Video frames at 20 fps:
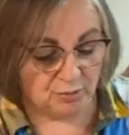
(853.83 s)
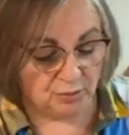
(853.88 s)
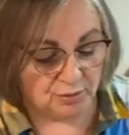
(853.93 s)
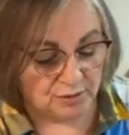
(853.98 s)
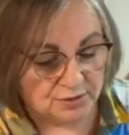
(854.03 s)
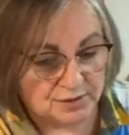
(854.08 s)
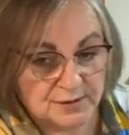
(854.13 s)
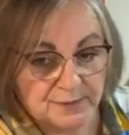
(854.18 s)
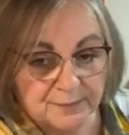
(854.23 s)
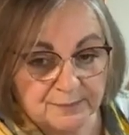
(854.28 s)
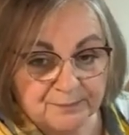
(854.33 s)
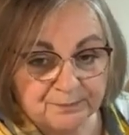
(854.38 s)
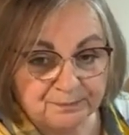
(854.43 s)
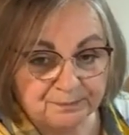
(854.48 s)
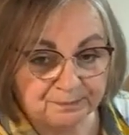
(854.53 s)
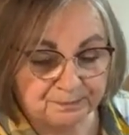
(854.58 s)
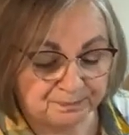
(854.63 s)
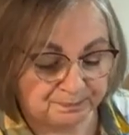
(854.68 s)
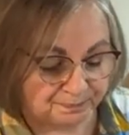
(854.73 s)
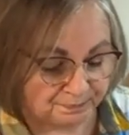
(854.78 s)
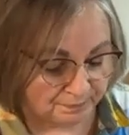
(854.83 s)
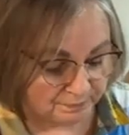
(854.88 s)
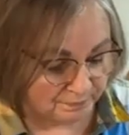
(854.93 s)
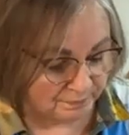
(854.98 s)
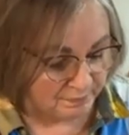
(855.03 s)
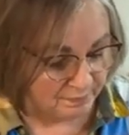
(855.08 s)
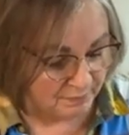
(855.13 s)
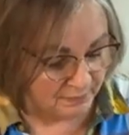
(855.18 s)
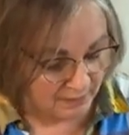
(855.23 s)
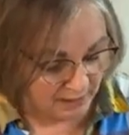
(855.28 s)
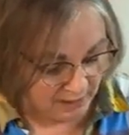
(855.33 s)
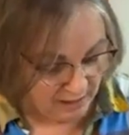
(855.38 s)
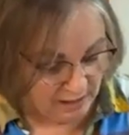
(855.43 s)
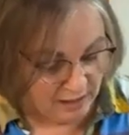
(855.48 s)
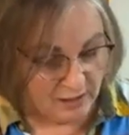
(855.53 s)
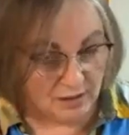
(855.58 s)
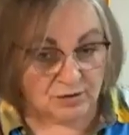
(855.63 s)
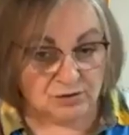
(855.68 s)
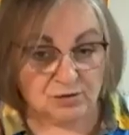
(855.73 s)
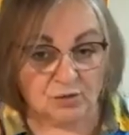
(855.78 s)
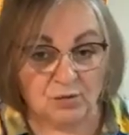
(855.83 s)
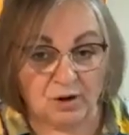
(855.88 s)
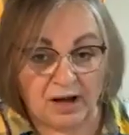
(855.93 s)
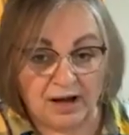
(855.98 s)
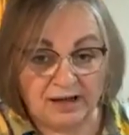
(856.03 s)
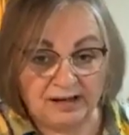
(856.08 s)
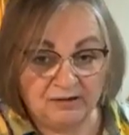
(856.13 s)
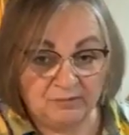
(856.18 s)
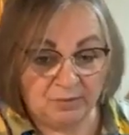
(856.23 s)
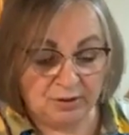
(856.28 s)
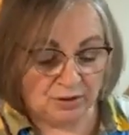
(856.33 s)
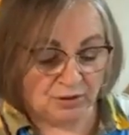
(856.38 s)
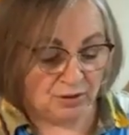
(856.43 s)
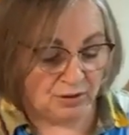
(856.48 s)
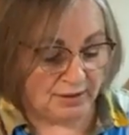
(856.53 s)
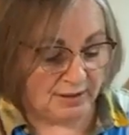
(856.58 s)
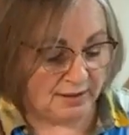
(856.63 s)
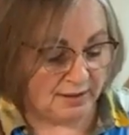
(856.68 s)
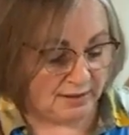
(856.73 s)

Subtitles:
those bowls? So I have been